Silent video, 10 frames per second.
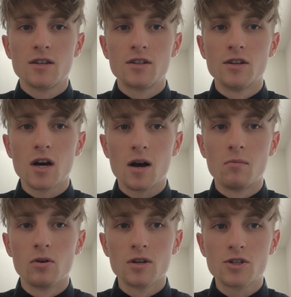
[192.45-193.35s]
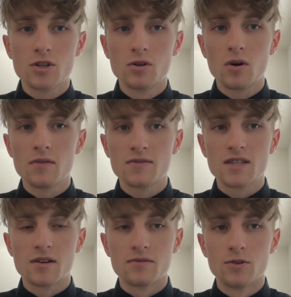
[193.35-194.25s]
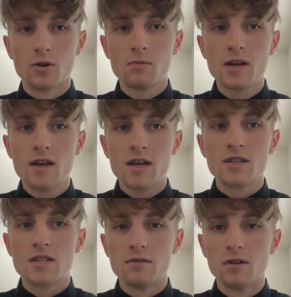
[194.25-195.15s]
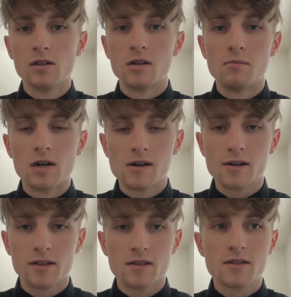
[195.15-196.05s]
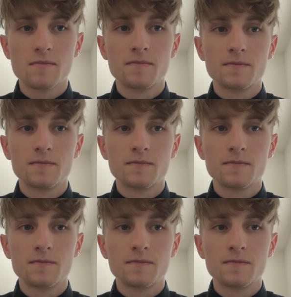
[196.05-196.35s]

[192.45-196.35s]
the abolition of serfdom and civil liberties.